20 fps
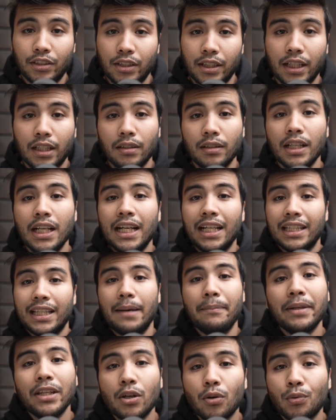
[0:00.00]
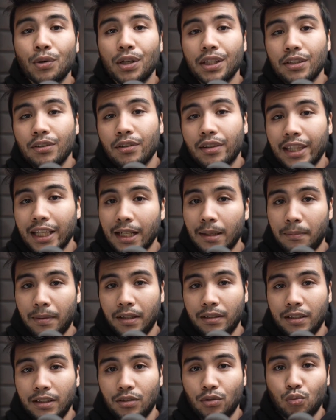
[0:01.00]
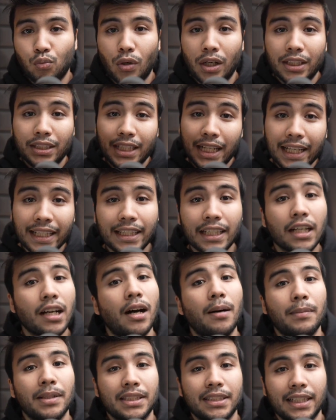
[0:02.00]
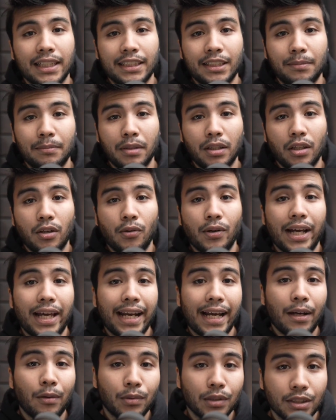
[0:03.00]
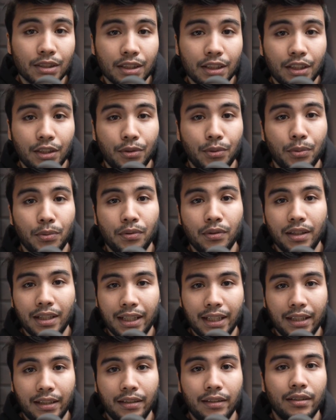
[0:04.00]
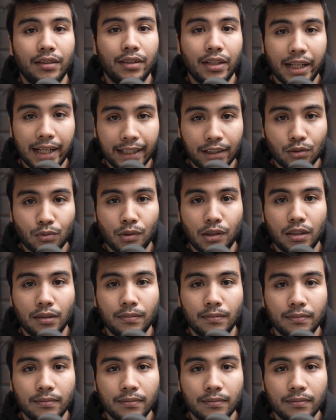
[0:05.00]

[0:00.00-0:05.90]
Nationale. Let me know what you think about this watch in the comment section below, and I will see you in the next one.